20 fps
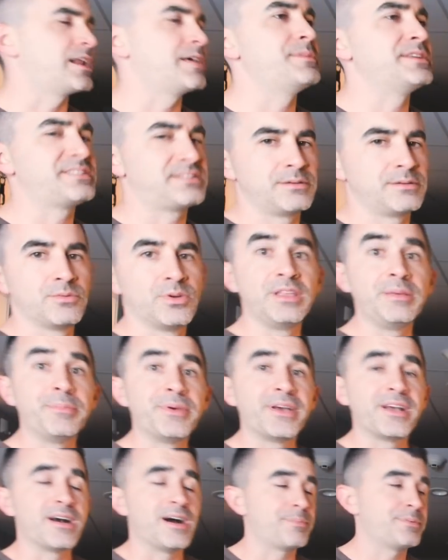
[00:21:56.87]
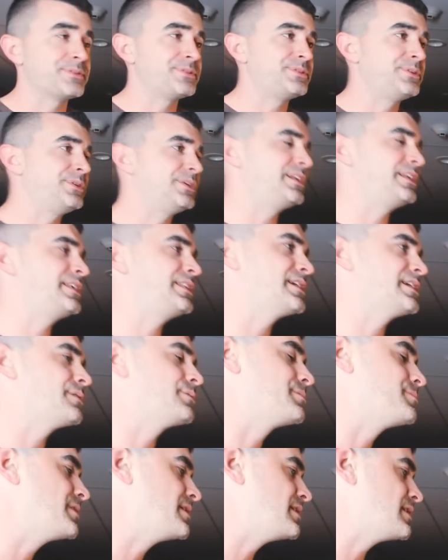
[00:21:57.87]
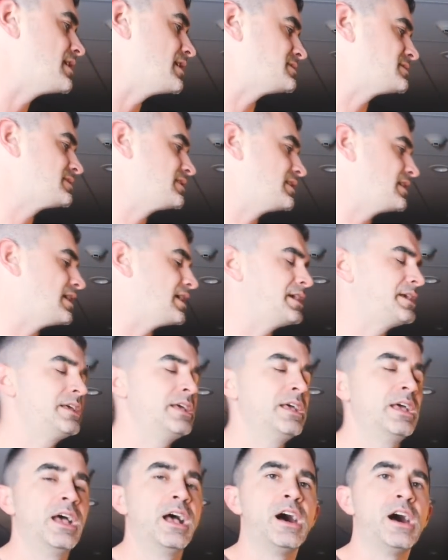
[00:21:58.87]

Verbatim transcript: I missed a really big opportunity. That would have been nice today.